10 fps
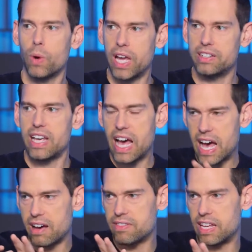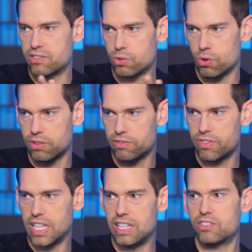way to have that sort
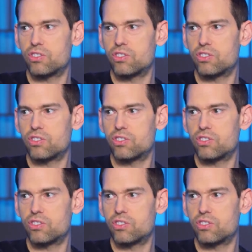of mm-hmm.